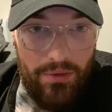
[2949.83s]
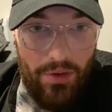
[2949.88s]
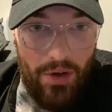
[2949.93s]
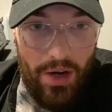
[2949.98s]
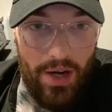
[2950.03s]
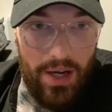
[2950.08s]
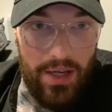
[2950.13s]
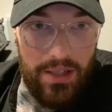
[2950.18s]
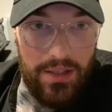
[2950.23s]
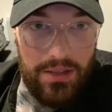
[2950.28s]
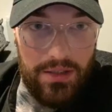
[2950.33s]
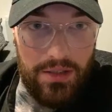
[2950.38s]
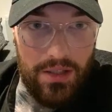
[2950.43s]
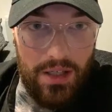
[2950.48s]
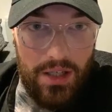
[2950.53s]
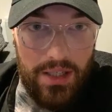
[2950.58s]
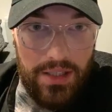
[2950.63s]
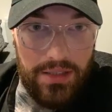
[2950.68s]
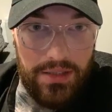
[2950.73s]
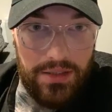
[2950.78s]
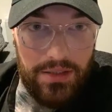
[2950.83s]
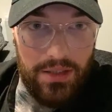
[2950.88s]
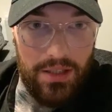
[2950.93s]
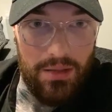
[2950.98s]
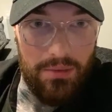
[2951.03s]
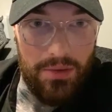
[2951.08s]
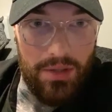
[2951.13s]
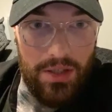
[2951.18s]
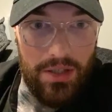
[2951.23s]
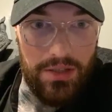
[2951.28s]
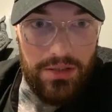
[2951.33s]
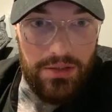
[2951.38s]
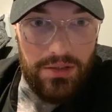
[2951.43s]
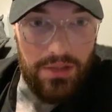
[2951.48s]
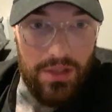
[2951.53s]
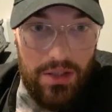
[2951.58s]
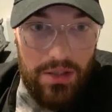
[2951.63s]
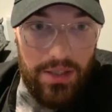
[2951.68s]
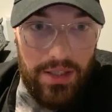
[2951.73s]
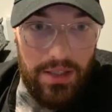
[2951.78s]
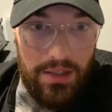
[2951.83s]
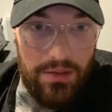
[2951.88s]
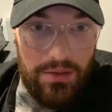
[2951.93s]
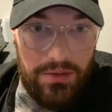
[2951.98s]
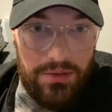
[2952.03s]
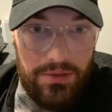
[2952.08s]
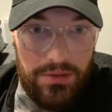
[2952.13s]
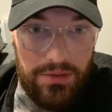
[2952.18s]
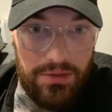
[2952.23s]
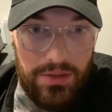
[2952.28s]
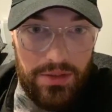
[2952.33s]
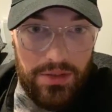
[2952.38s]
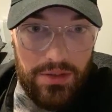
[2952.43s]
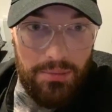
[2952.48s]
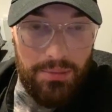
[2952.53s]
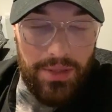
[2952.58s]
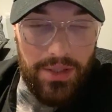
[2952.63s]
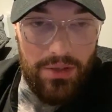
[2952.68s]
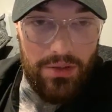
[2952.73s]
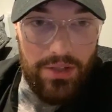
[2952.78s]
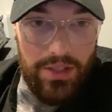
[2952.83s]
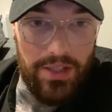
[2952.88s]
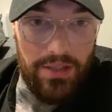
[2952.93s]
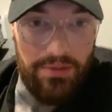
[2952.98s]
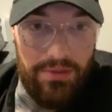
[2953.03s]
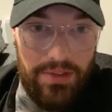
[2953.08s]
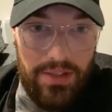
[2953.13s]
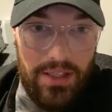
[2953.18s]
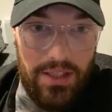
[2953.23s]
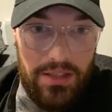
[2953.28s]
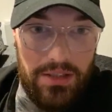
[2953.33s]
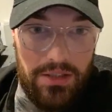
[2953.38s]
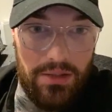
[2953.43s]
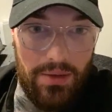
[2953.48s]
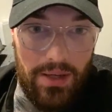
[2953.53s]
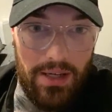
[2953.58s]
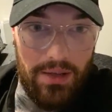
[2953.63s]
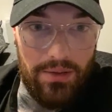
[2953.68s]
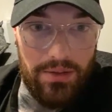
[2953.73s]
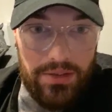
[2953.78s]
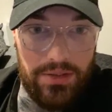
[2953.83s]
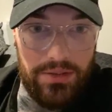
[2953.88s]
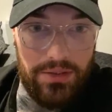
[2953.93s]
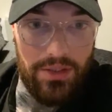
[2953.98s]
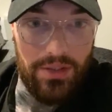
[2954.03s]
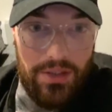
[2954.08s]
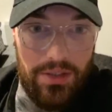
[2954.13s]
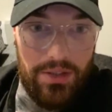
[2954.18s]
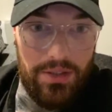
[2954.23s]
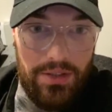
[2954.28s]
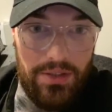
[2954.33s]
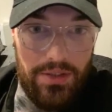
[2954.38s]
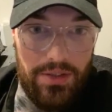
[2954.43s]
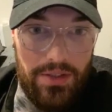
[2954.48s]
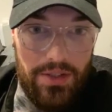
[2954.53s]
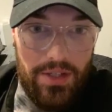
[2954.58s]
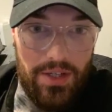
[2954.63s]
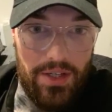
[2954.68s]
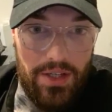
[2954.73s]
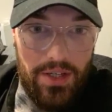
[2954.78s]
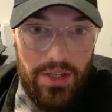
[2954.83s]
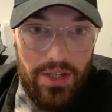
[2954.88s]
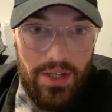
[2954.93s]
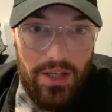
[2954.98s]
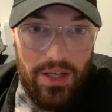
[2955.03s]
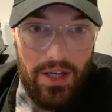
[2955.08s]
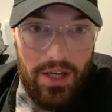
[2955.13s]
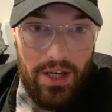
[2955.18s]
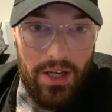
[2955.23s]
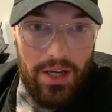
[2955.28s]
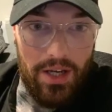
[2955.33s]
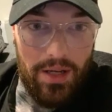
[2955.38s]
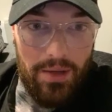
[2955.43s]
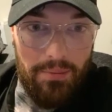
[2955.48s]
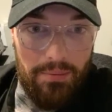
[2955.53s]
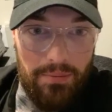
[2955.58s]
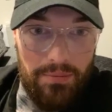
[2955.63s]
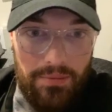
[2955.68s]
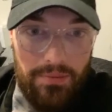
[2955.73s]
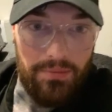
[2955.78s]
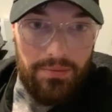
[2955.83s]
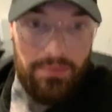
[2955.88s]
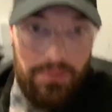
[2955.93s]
Right, guys, I'm going to go now because I've been on here for nearly 2 hours. So I'm